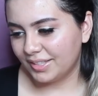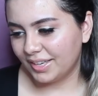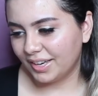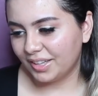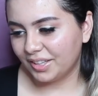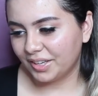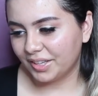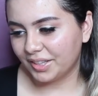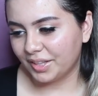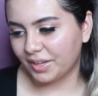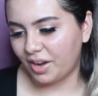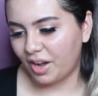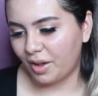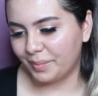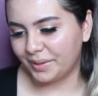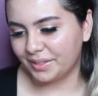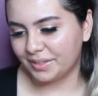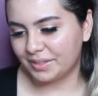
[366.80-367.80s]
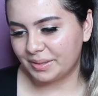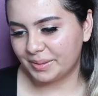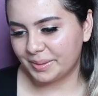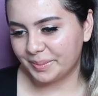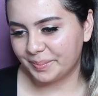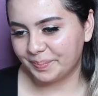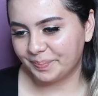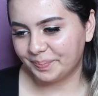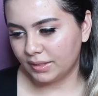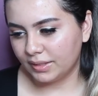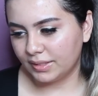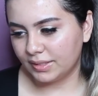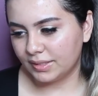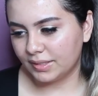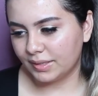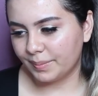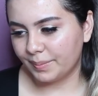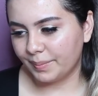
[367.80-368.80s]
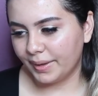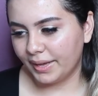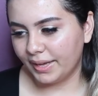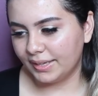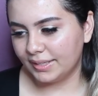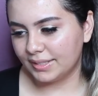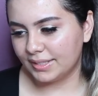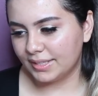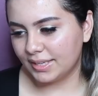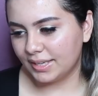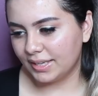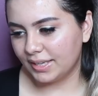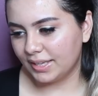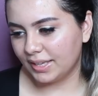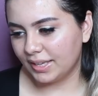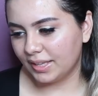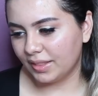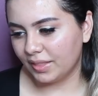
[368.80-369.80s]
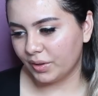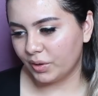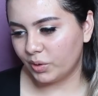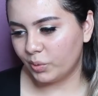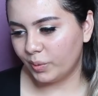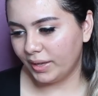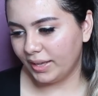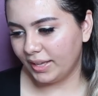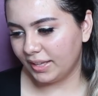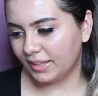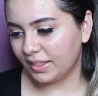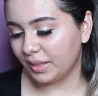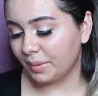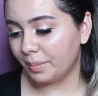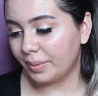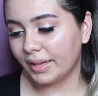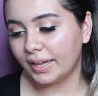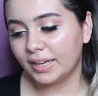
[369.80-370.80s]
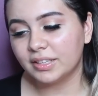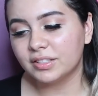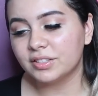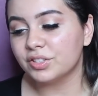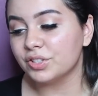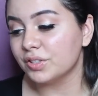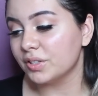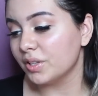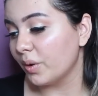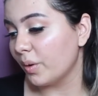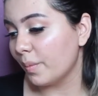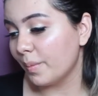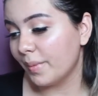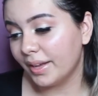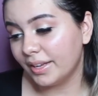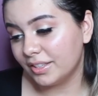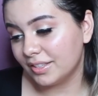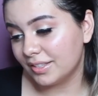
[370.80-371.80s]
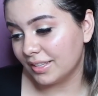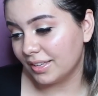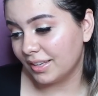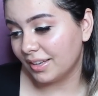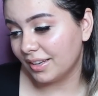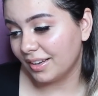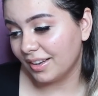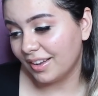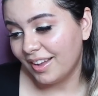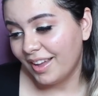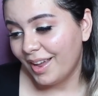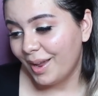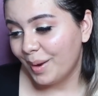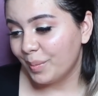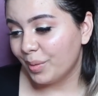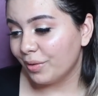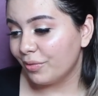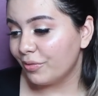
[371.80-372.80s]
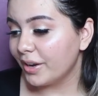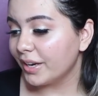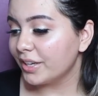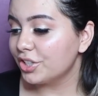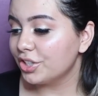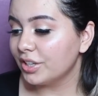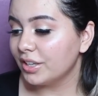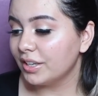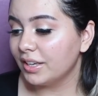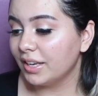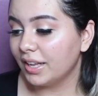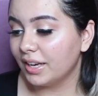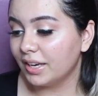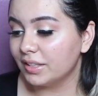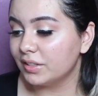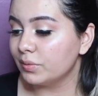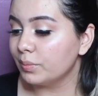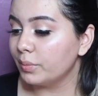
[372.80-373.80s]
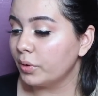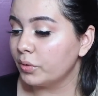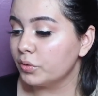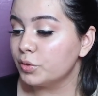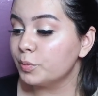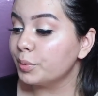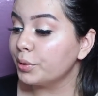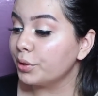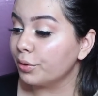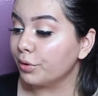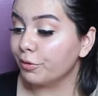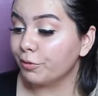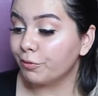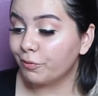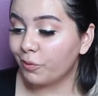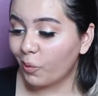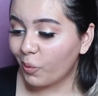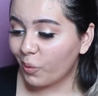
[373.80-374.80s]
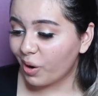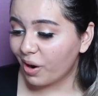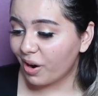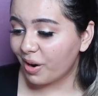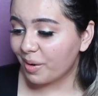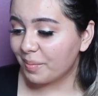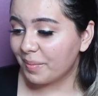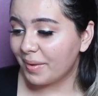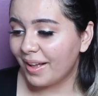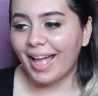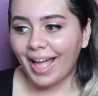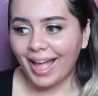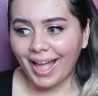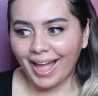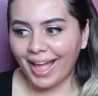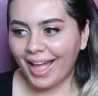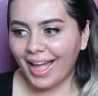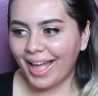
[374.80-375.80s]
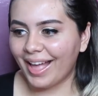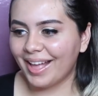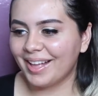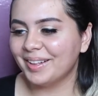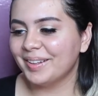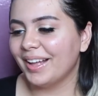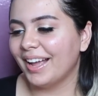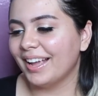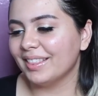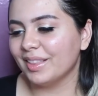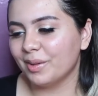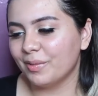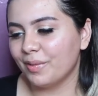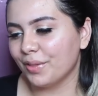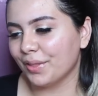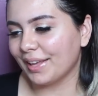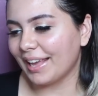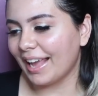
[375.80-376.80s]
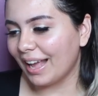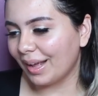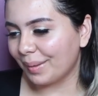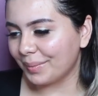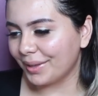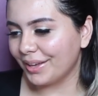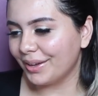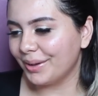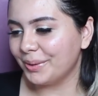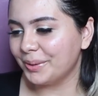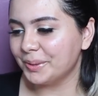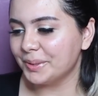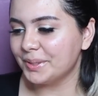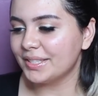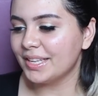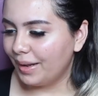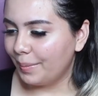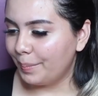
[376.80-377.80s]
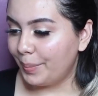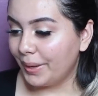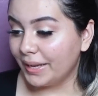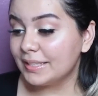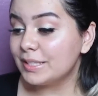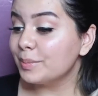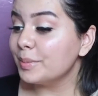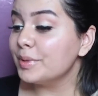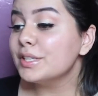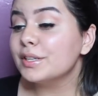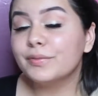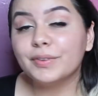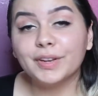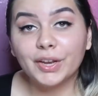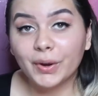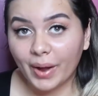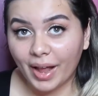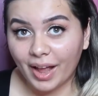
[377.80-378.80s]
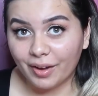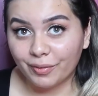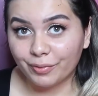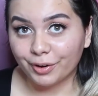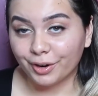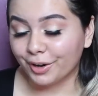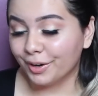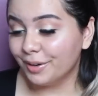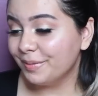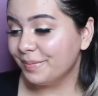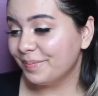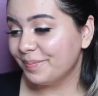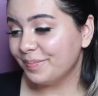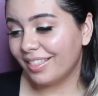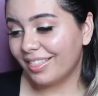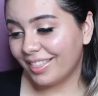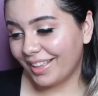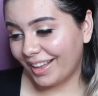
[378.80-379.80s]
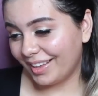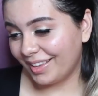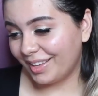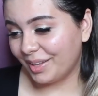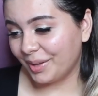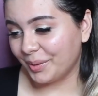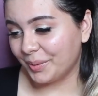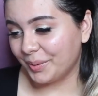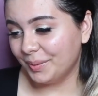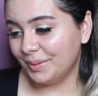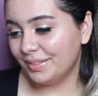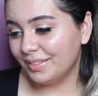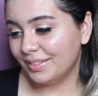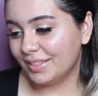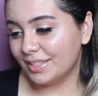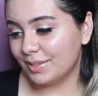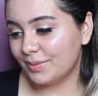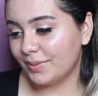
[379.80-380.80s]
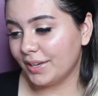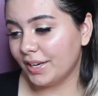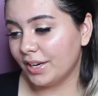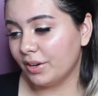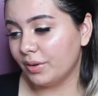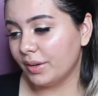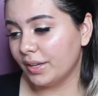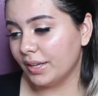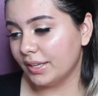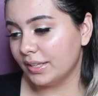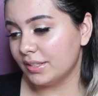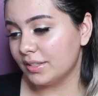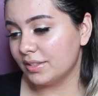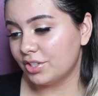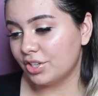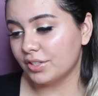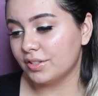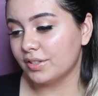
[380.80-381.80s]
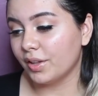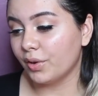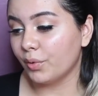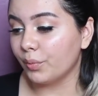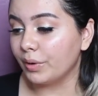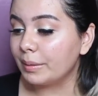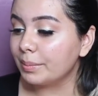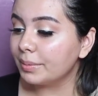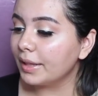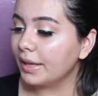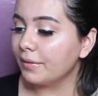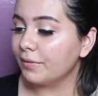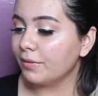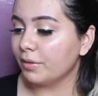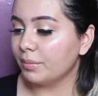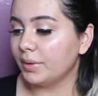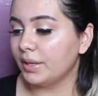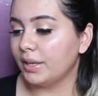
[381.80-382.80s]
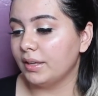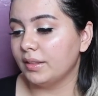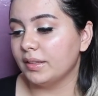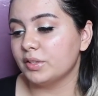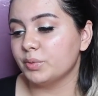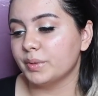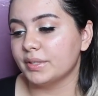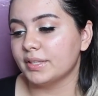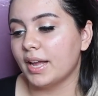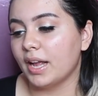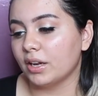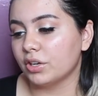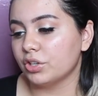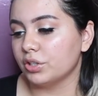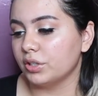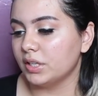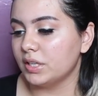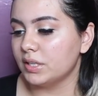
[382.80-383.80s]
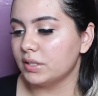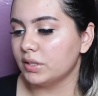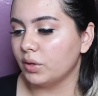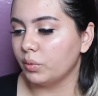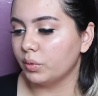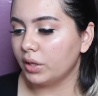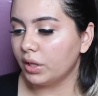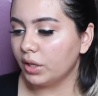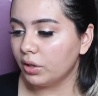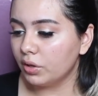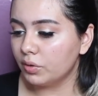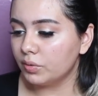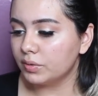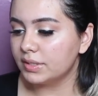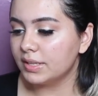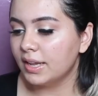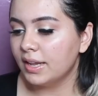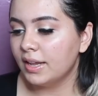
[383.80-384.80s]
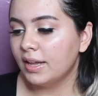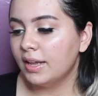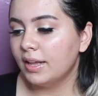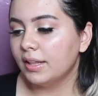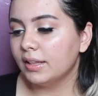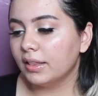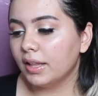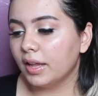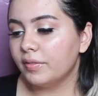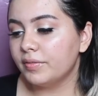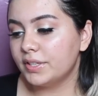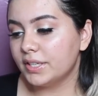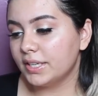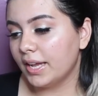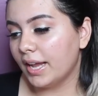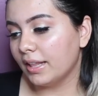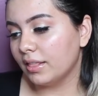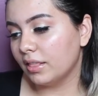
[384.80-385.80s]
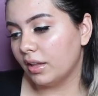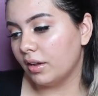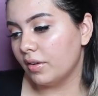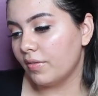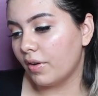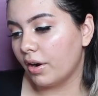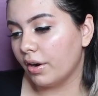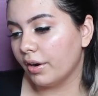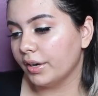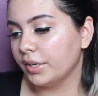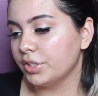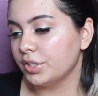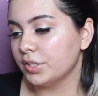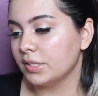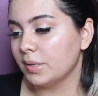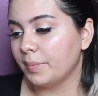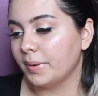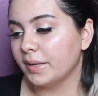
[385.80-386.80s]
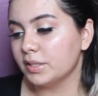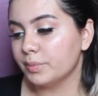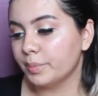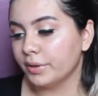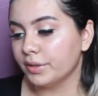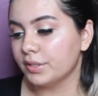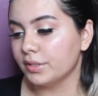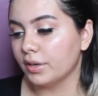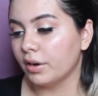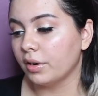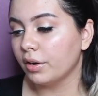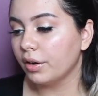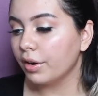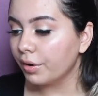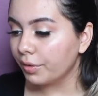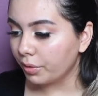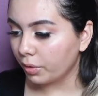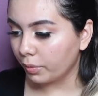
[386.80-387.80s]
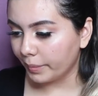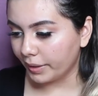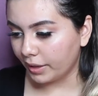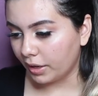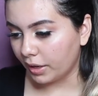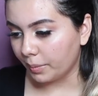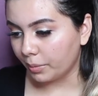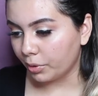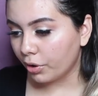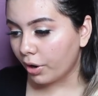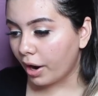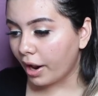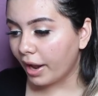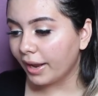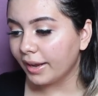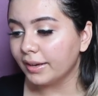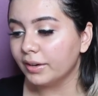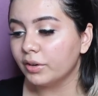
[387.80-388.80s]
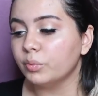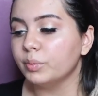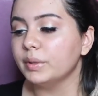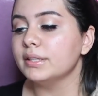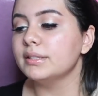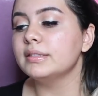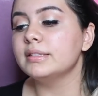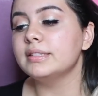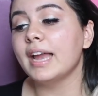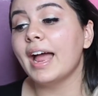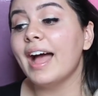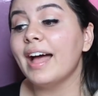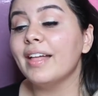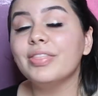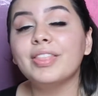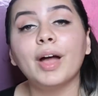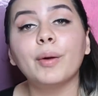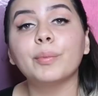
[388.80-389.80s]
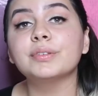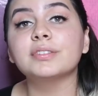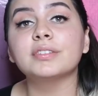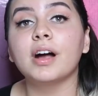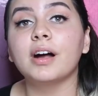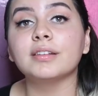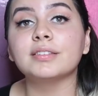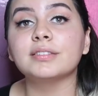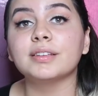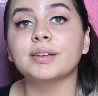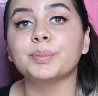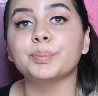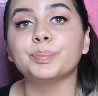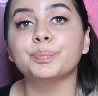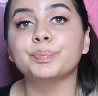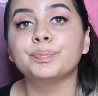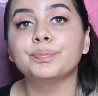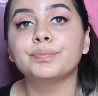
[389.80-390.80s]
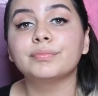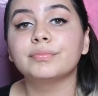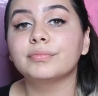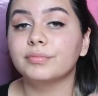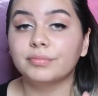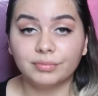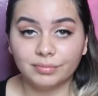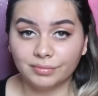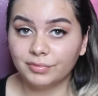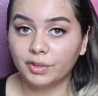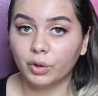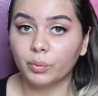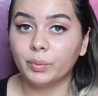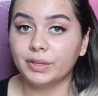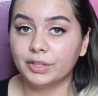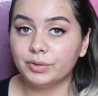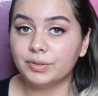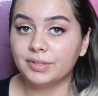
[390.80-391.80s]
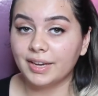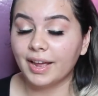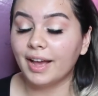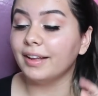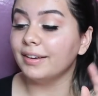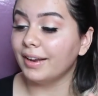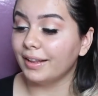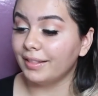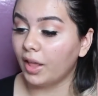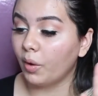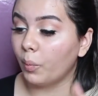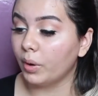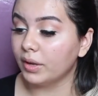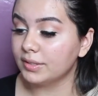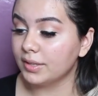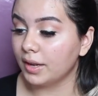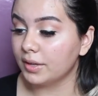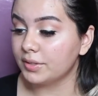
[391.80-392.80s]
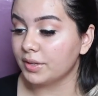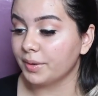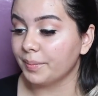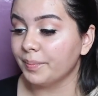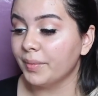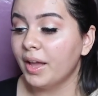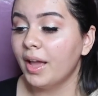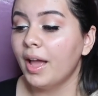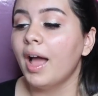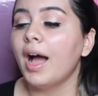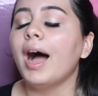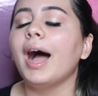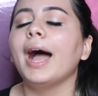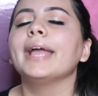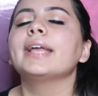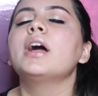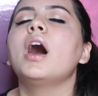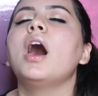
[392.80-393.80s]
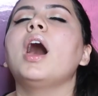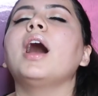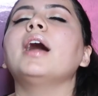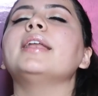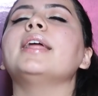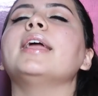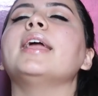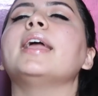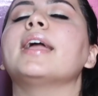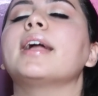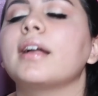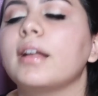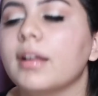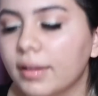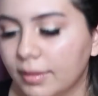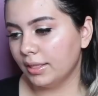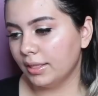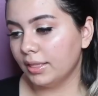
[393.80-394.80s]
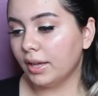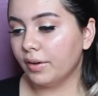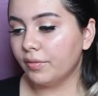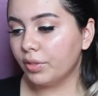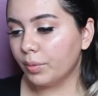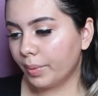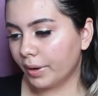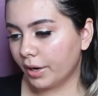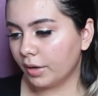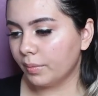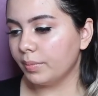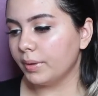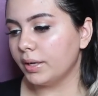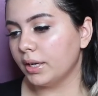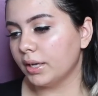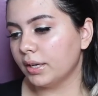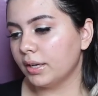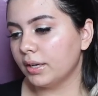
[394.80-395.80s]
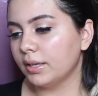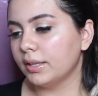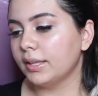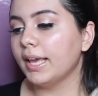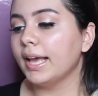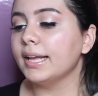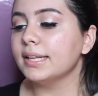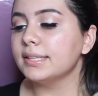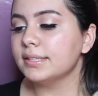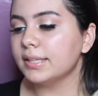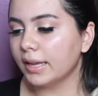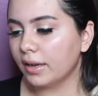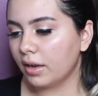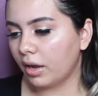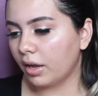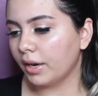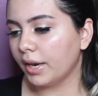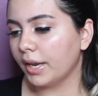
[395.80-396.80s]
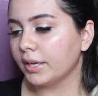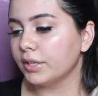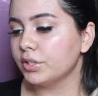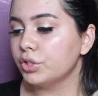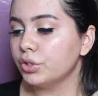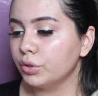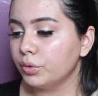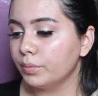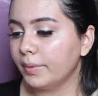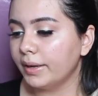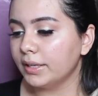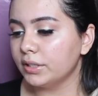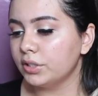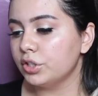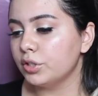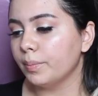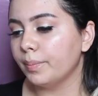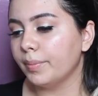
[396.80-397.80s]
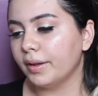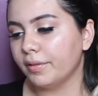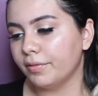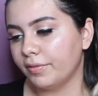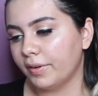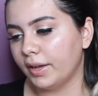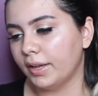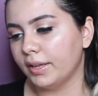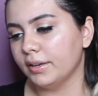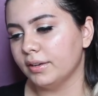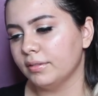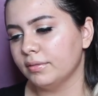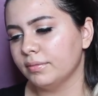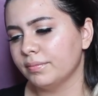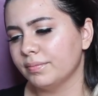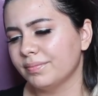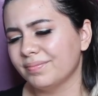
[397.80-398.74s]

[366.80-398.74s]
Let's take a look at the comments. This is amazing. The queen, the best. She's so amazing. Perfection in its most pure form. Ah, I love all the cameos. Best music video ever. Thank you. This video is just on replay for me. This was actually so cute. Loved it and love Ari. She's the best person on earth. Oh my God, I'm crying. We stan. That was awesome. We do stan, and that was awesome. Iconic. Love the burn book. Yes, iconic. Too much, but fun.